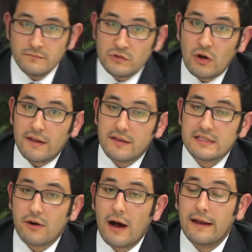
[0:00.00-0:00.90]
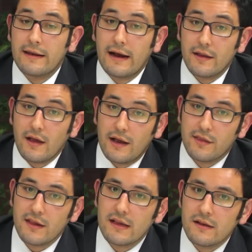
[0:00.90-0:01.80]
No, I think so, and I
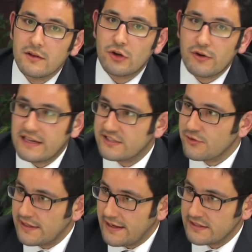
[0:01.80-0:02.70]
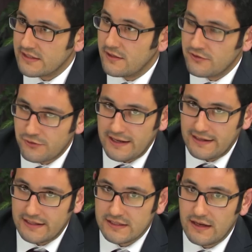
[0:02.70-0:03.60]
think Turkey has realized
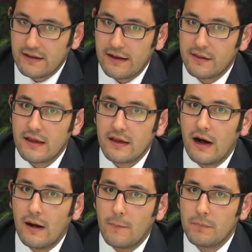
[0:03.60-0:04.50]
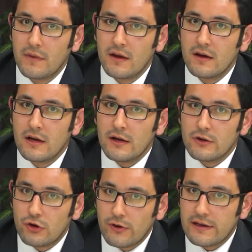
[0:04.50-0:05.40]
that. I think
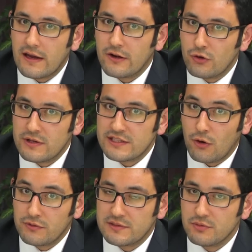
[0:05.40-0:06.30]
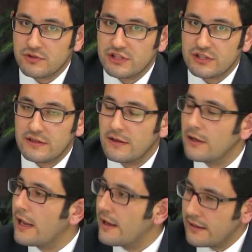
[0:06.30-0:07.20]
Turkey and U.S. on this position,
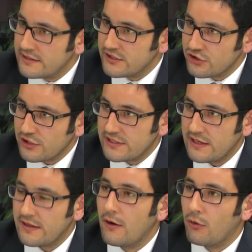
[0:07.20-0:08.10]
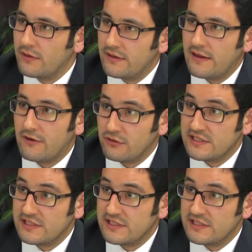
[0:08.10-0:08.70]
as Joshua said, they're on a